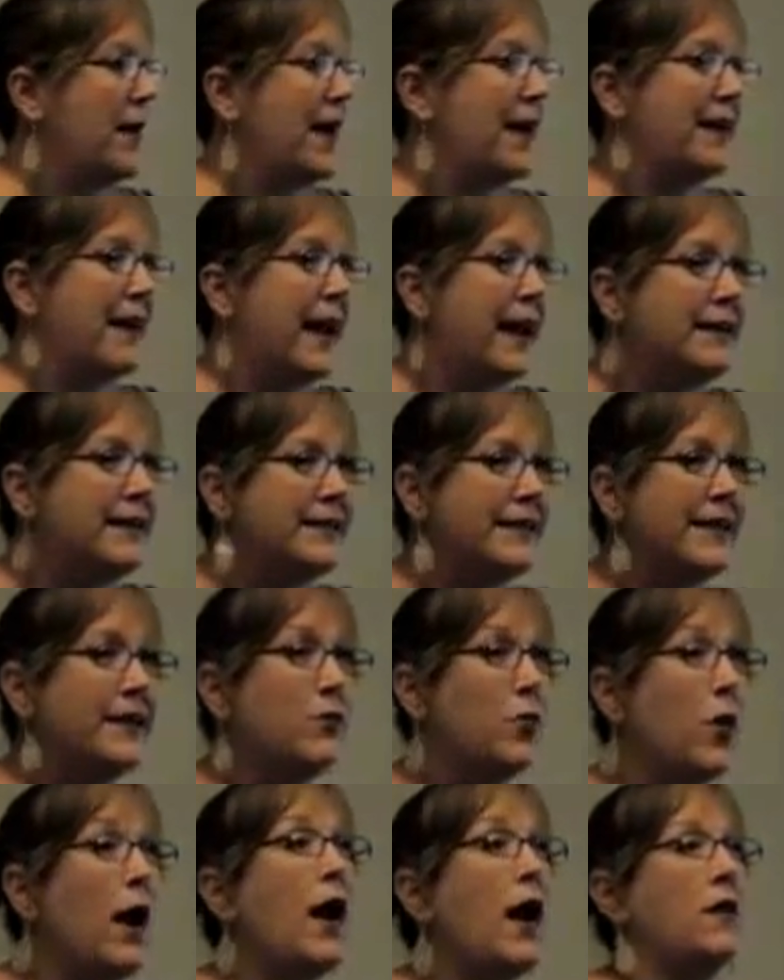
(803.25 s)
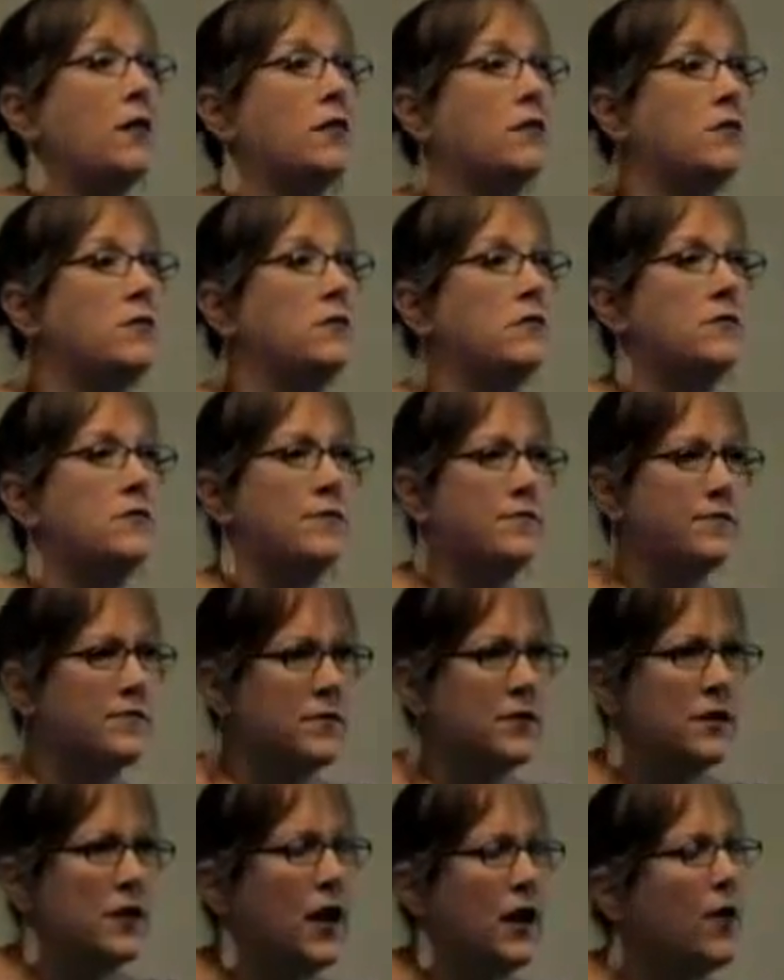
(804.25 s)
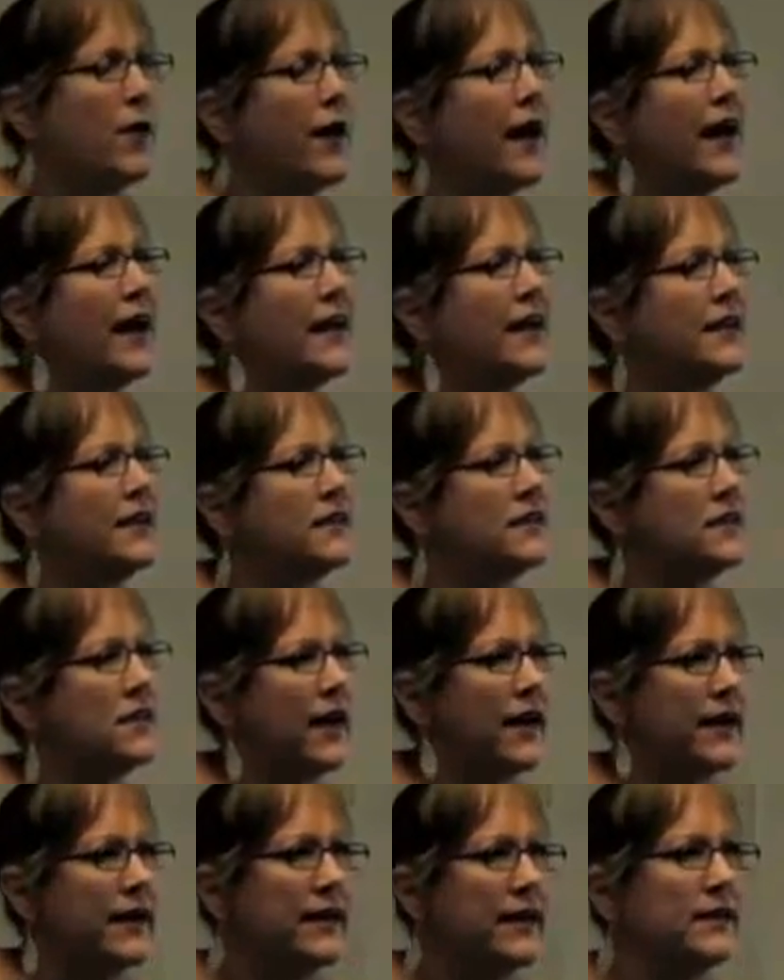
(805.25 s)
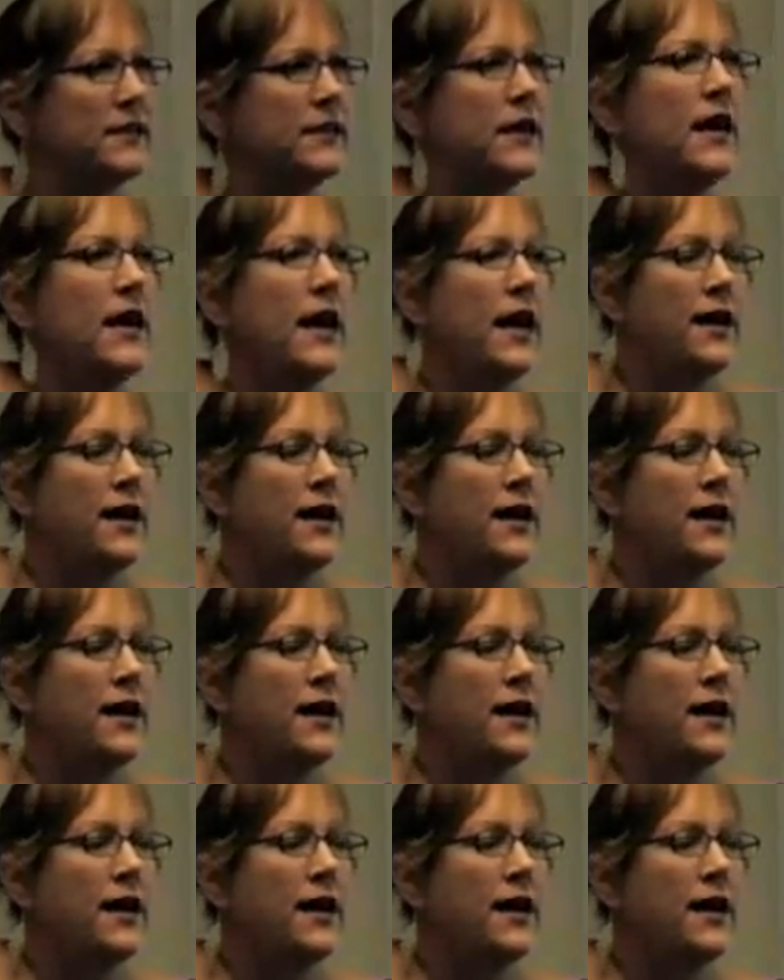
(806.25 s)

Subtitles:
and did well, you know, 80s, 90s.